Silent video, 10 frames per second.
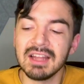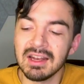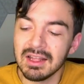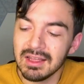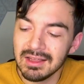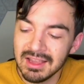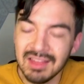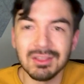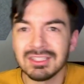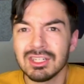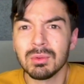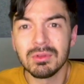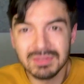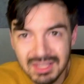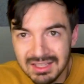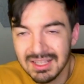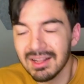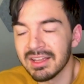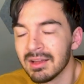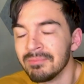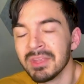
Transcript: And again, that's just one of those things that like